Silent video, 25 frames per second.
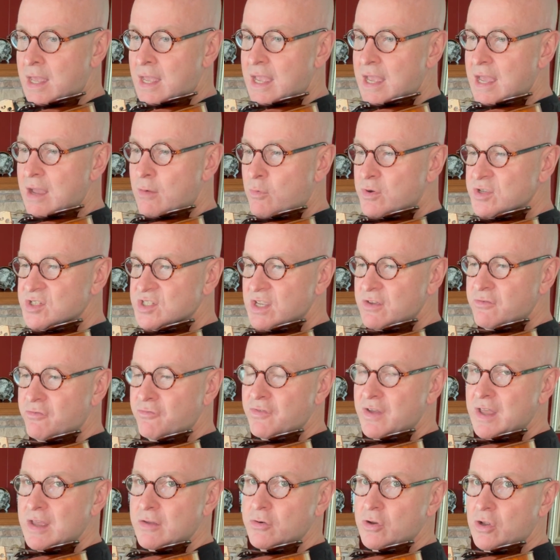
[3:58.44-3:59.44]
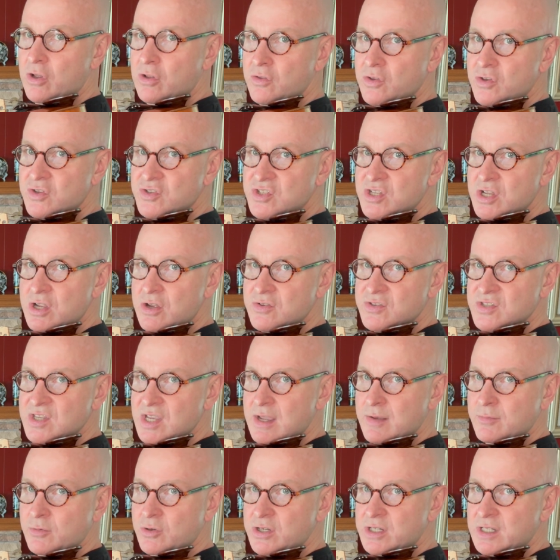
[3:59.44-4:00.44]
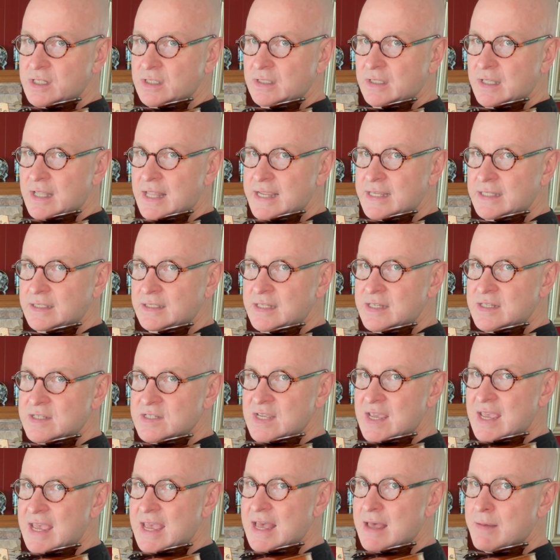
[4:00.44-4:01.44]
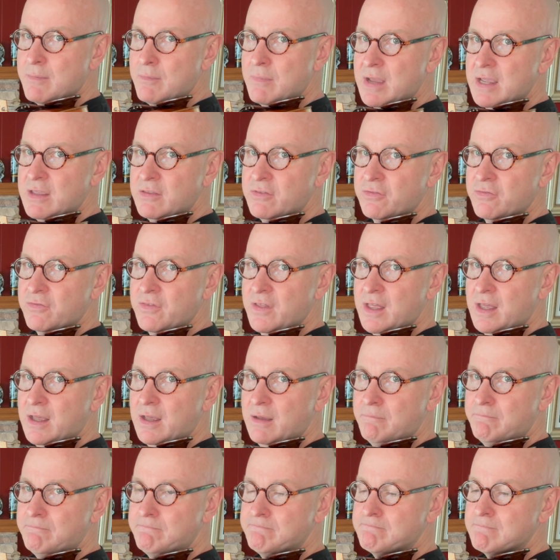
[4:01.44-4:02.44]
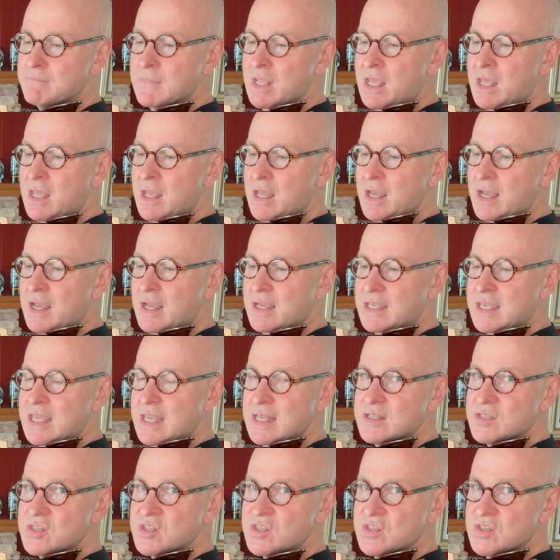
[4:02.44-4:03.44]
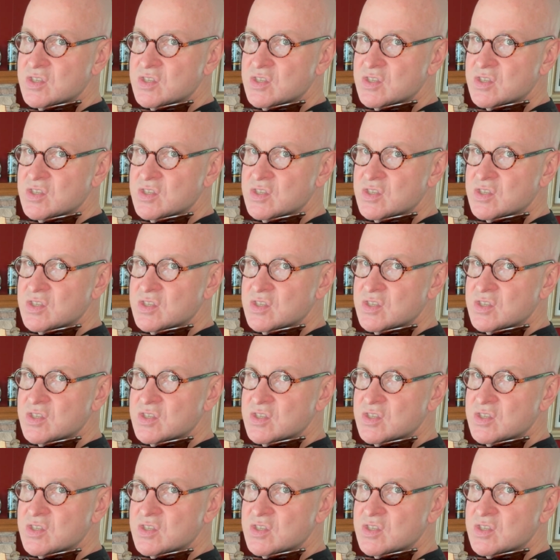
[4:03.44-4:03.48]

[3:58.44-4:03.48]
And once I've found all those notes, I'm going to lightly tap my thumb against the